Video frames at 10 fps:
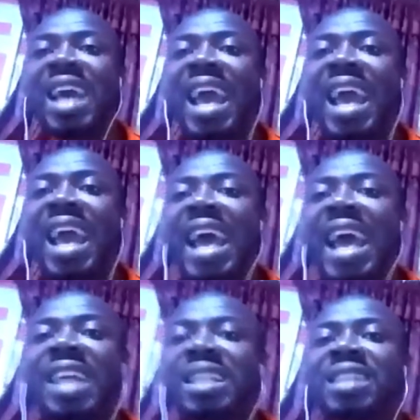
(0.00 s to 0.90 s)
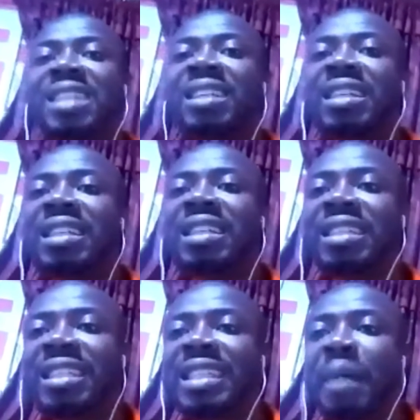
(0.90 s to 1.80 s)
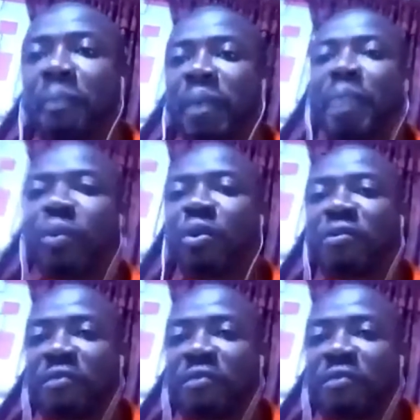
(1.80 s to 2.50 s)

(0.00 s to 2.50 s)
and some people